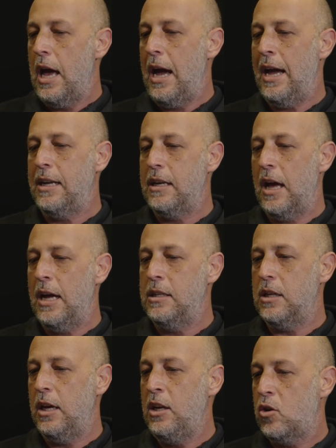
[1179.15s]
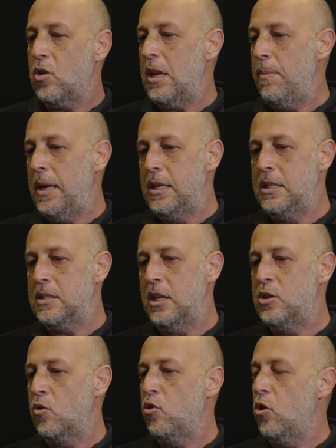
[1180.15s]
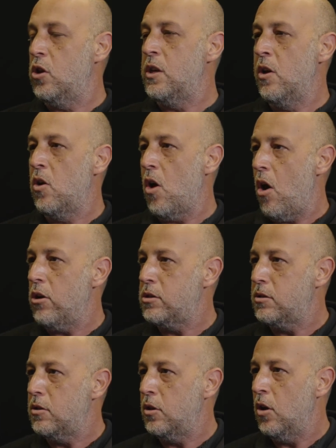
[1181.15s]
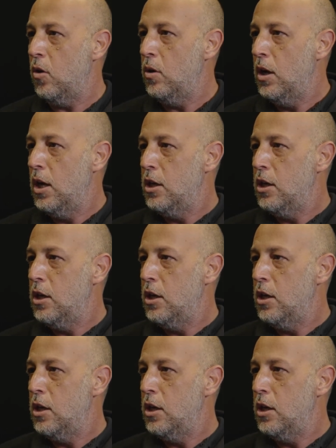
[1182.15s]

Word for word: and, and incredibilism is, is reducing costs, you know?